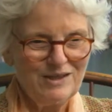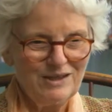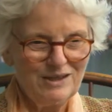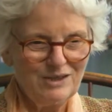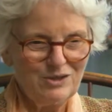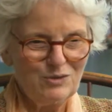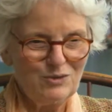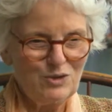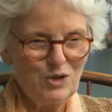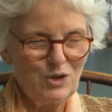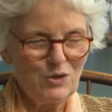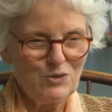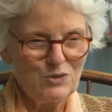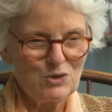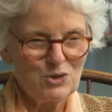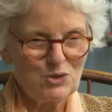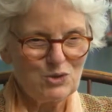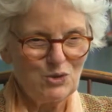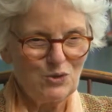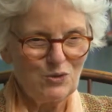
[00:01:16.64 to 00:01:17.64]
You know the
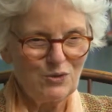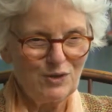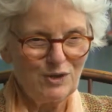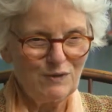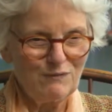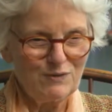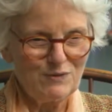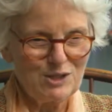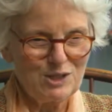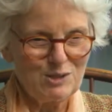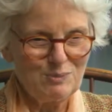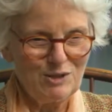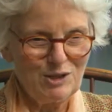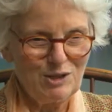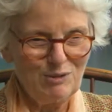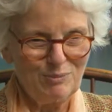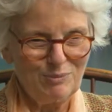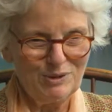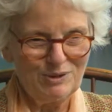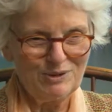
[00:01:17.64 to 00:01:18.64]
story of the
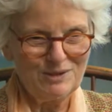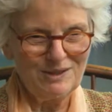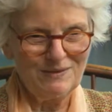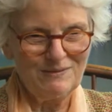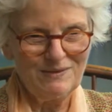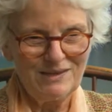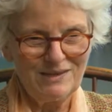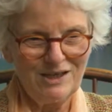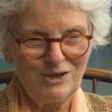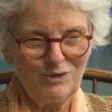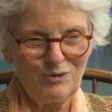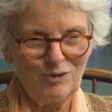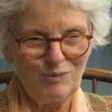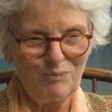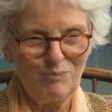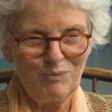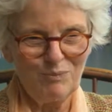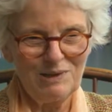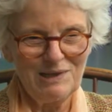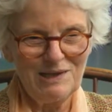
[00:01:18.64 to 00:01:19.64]
Smith building. They
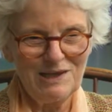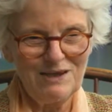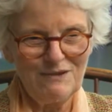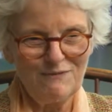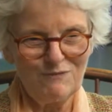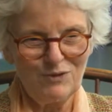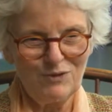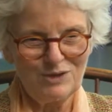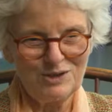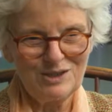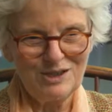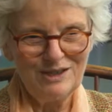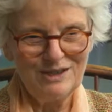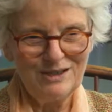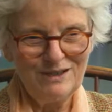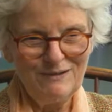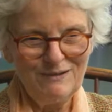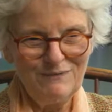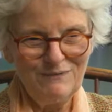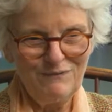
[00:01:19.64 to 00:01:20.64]
couldn't believe what
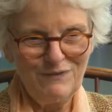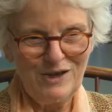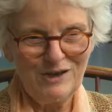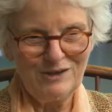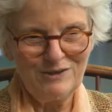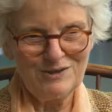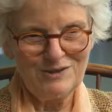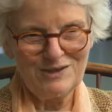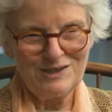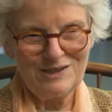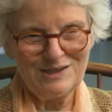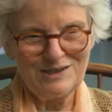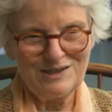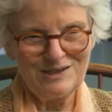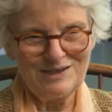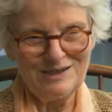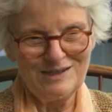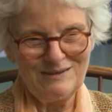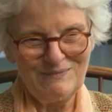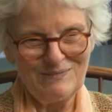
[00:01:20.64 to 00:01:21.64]
faculty
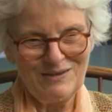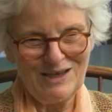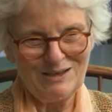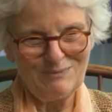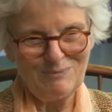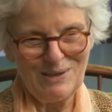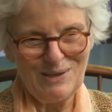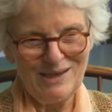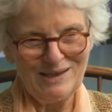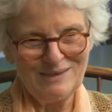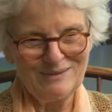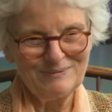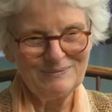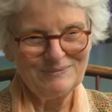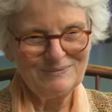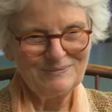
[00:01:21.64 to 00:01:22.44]
did at Penn.